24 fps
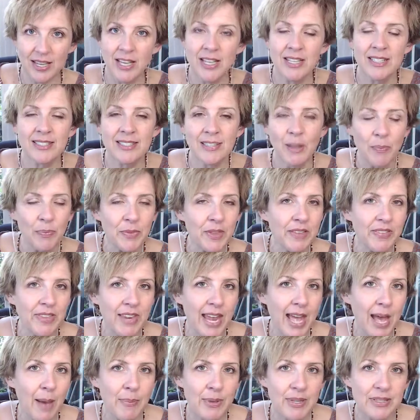something that
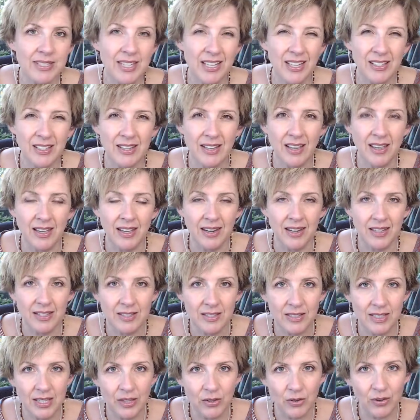happens like
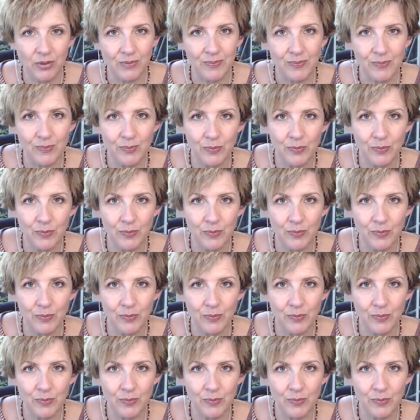either